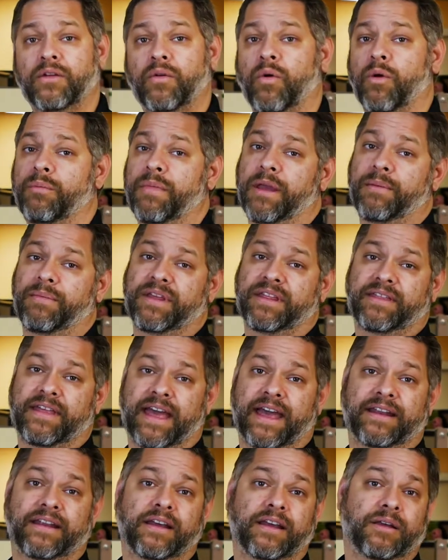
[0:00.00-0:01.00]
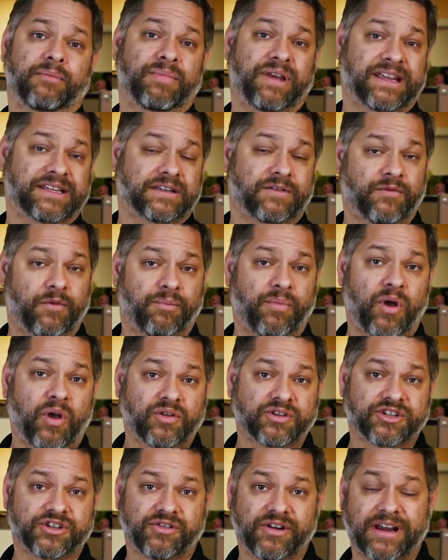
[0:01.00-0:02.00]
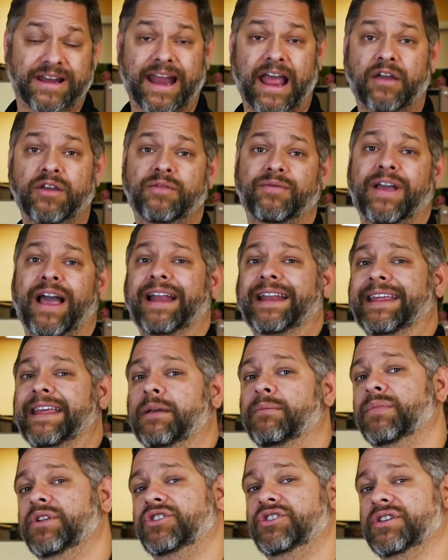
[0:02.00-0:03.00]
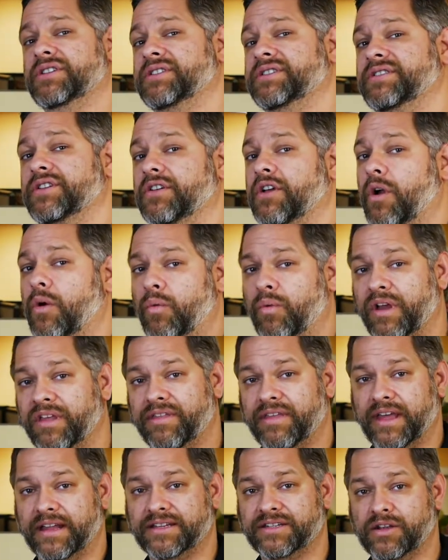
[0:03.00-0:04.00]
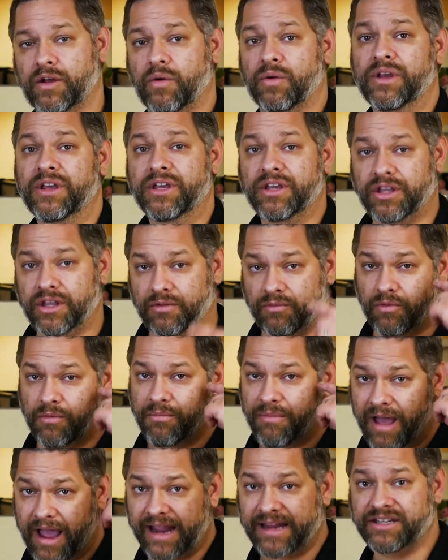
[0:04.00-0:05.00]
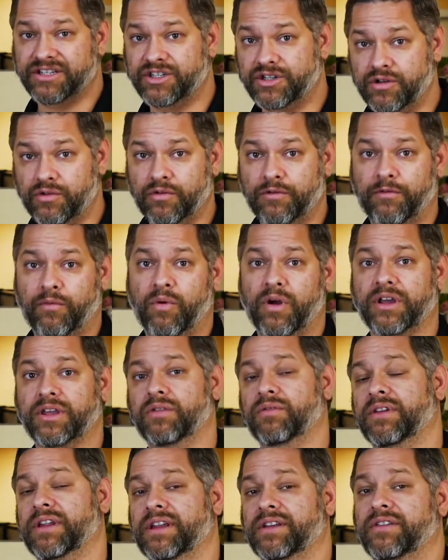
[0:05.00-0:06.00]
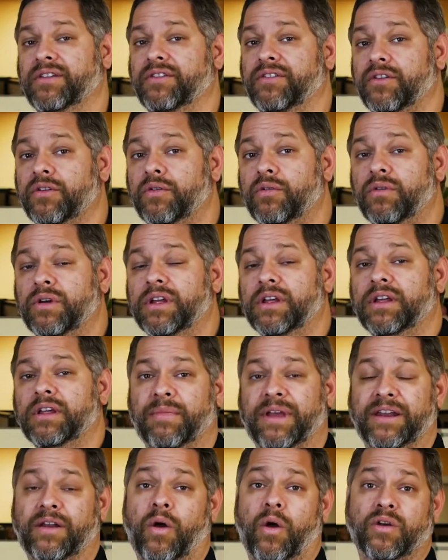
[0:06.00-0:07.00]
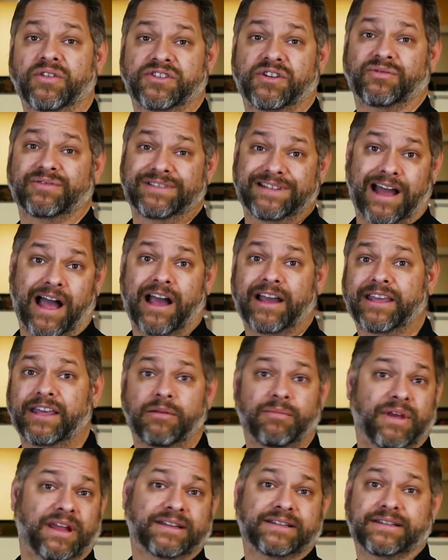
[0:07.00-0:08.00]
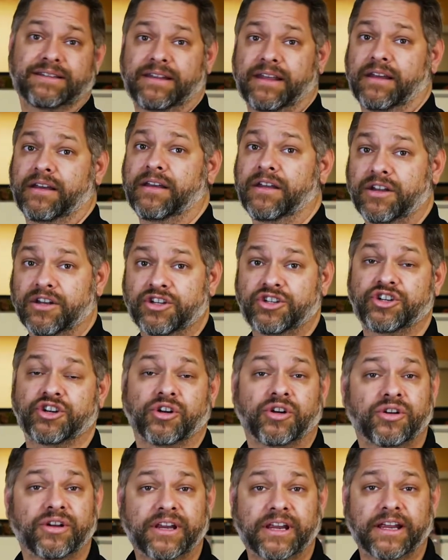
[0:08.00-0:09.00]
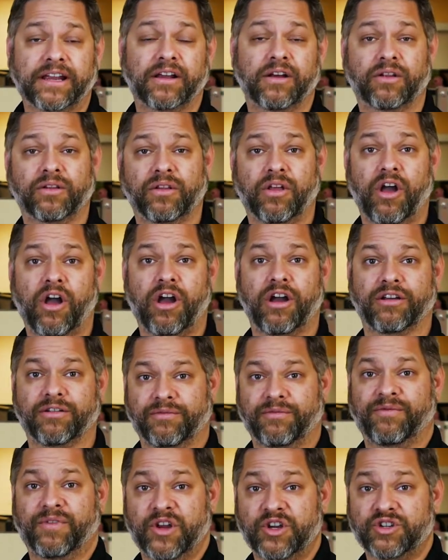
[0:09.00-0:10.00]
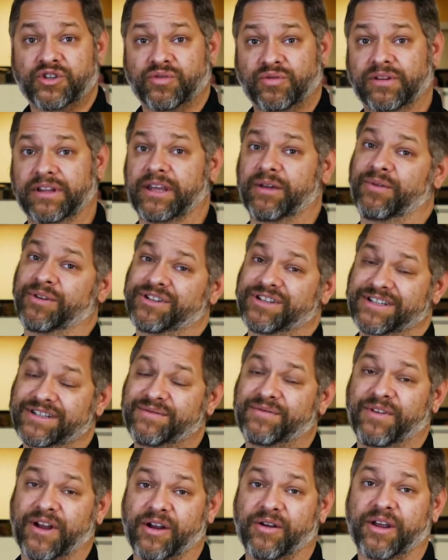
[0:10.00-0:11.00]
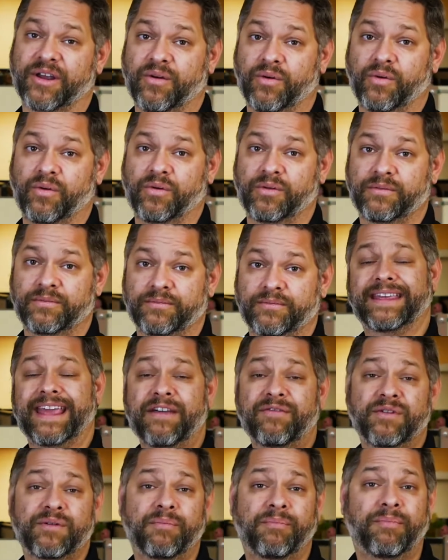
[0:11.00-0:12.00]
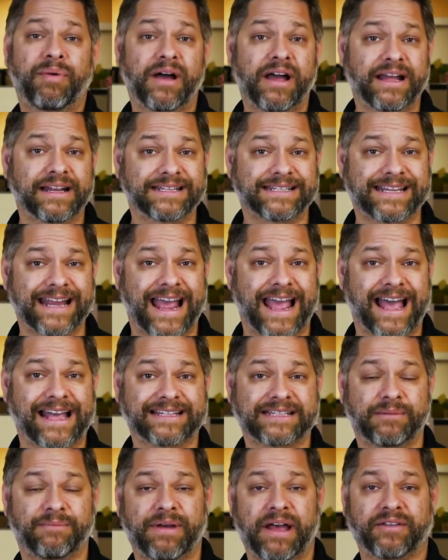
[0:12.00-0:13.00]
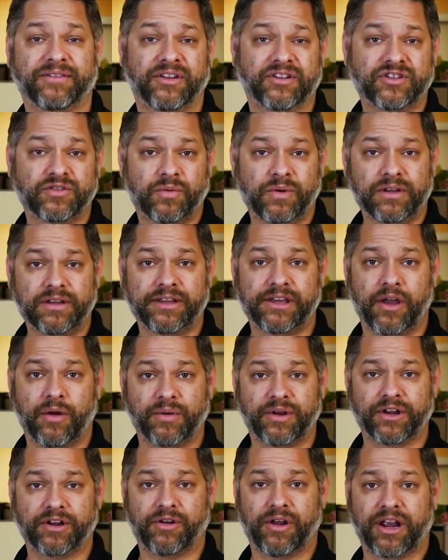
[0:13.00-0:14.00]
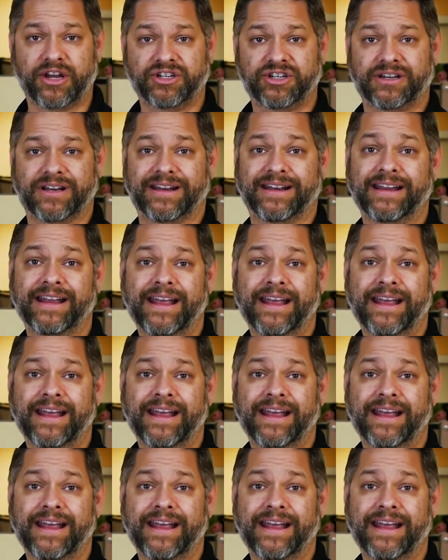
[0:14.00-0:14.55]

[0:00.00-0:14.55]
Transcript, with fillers: or maybe that piece of upholstery, now you've got images to go with it. So it reminds you of what you need to do and also documents the journey along visually, which is very cool. Kevin Bunce asks about the Twilio integration and